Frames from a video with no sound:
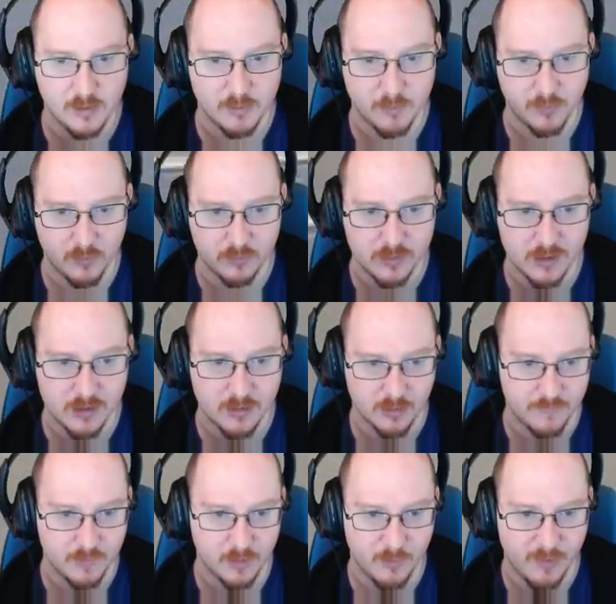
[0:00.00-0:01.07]
importantly,
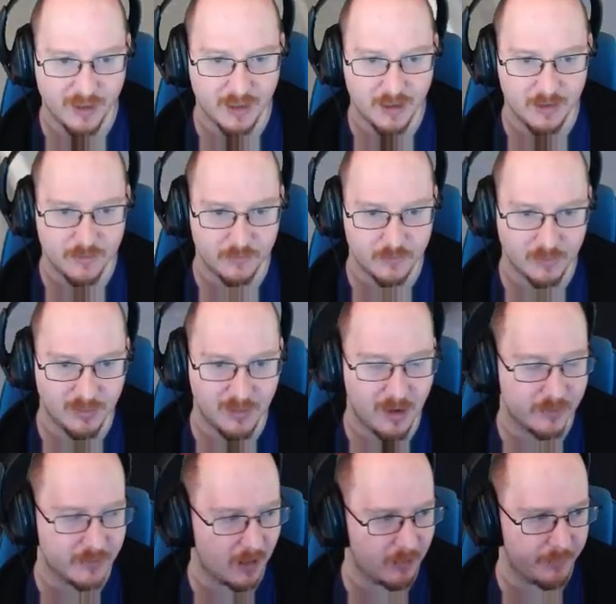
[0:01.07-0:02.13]
if you go back here, there's a
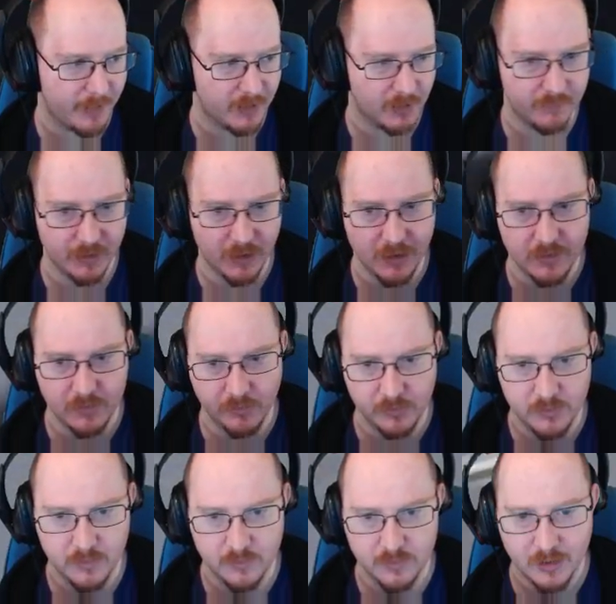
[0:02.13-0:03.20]
large health pack over here that you can
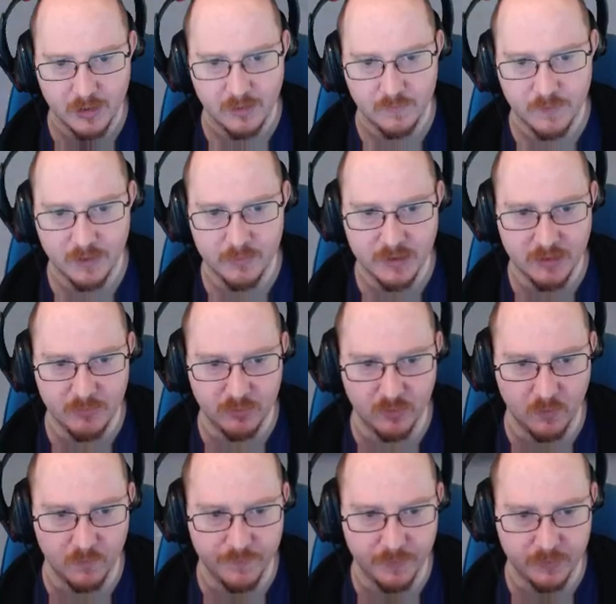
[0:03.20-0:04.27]
use. If the enemy team is
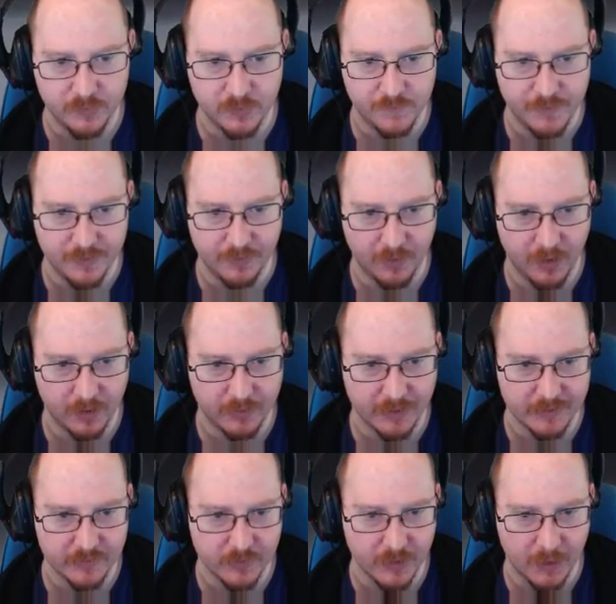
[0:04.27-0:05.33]
all focused on defending the high
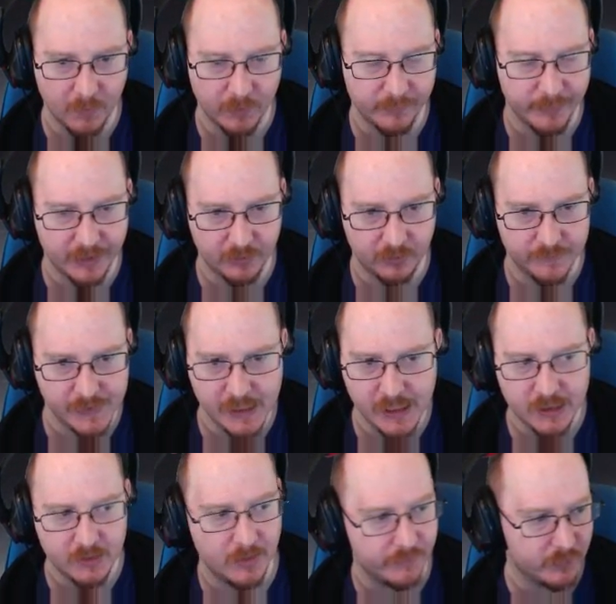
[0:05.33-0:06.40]
ground and you get Widowmaker over here,
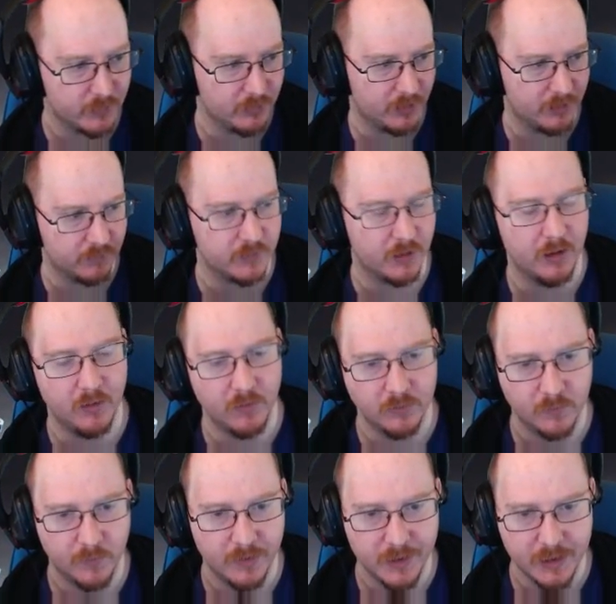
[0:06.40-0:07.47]
you have good line of sight
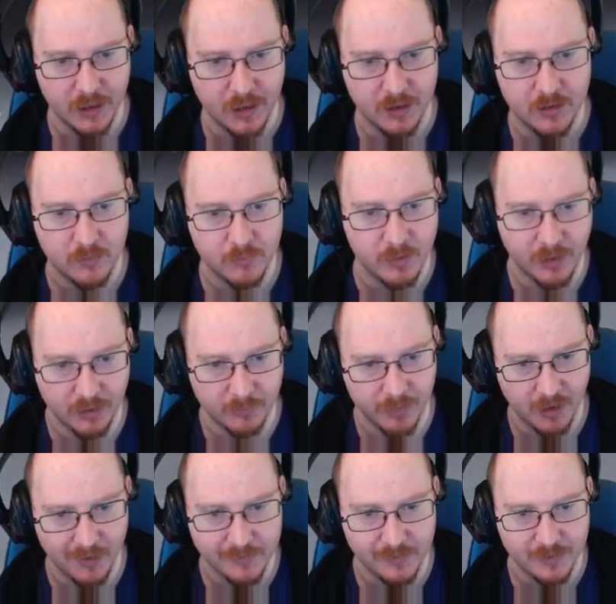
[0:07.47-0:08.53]
onto where they are. You might get a bit
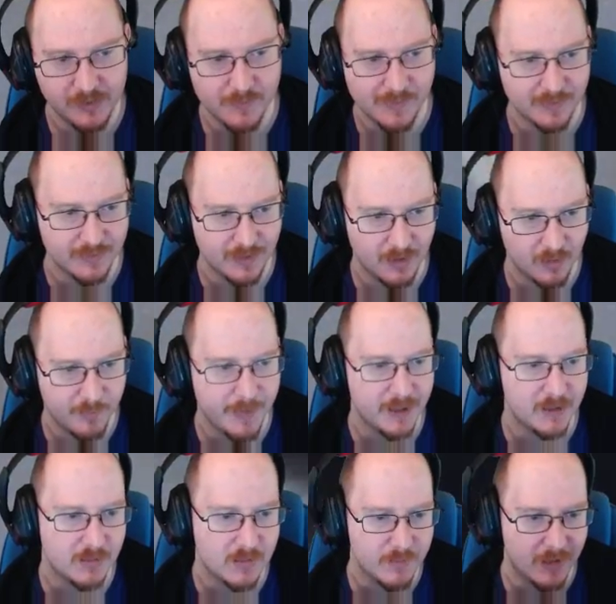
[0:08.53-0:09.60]
isolated, but there's a health
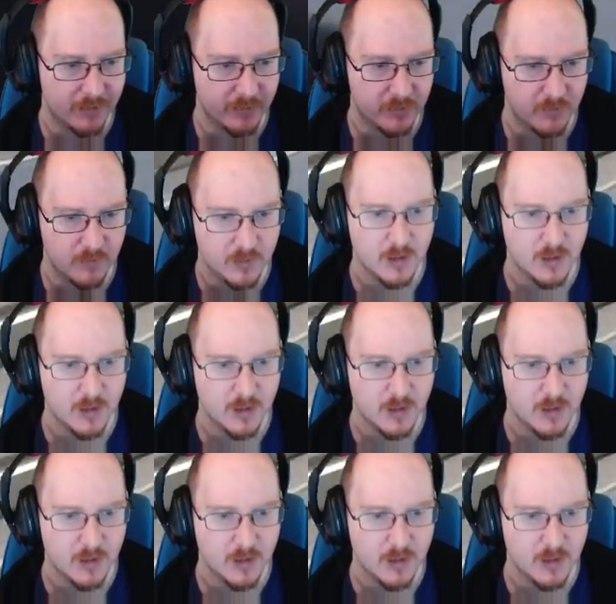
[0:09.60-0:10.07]
pack you can bounce to,